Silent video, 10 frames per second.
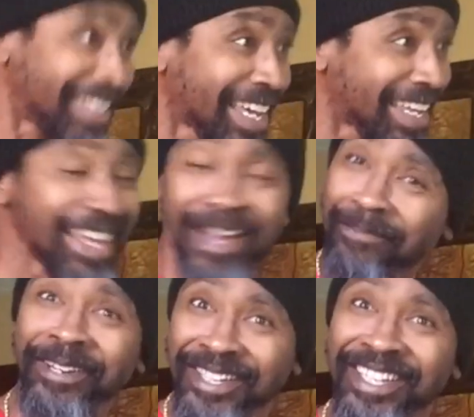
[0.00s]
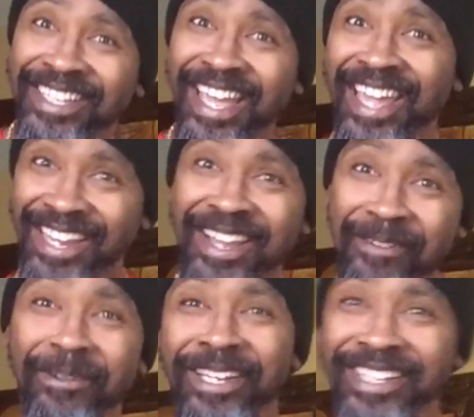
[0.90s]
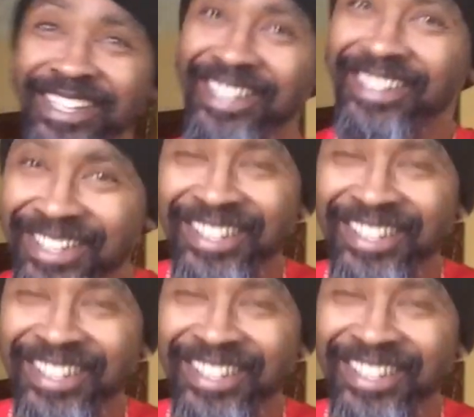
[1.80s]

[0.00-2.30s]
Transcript: yeah, they are pretty good, Dad, they are pretty good.